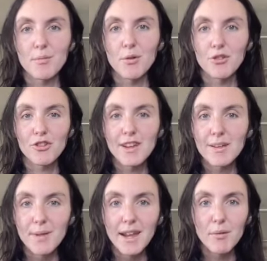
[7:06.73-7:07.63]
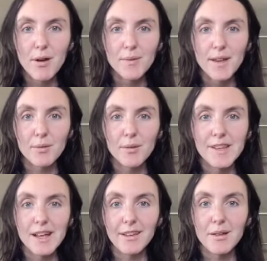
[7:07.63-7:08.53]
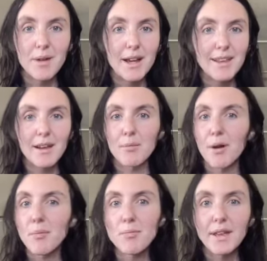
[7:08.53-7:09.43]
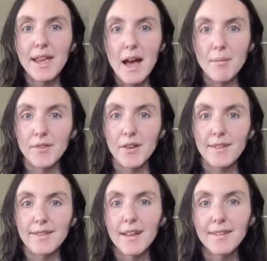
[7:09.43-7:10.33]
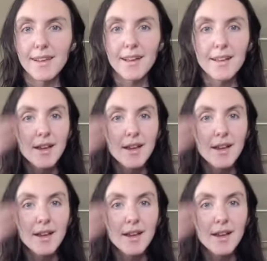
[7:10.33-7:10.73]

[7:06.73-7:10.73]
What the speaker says: Most cheese making websites will sell them. I think probably Amazon sells it.